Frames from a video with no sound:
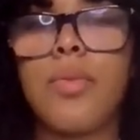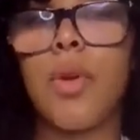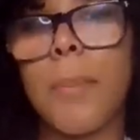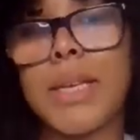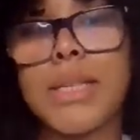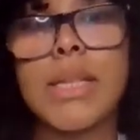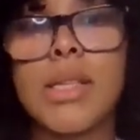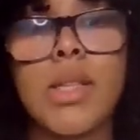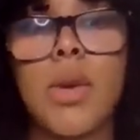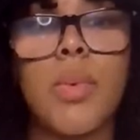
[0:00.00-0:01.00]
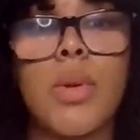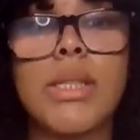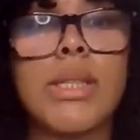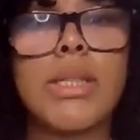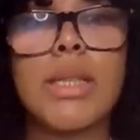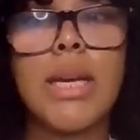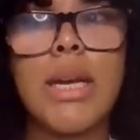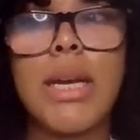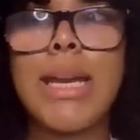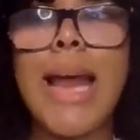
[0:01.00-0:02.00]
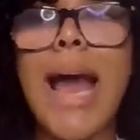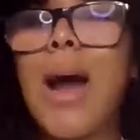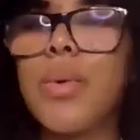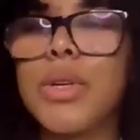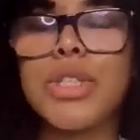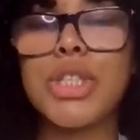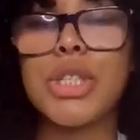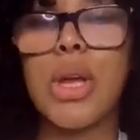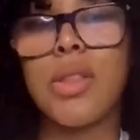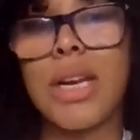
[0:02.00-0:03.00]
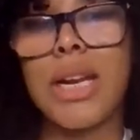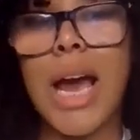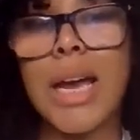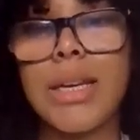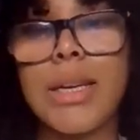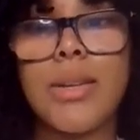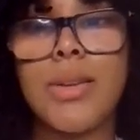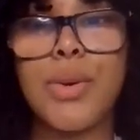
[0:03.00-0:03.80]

for my sister was an hour just on the line,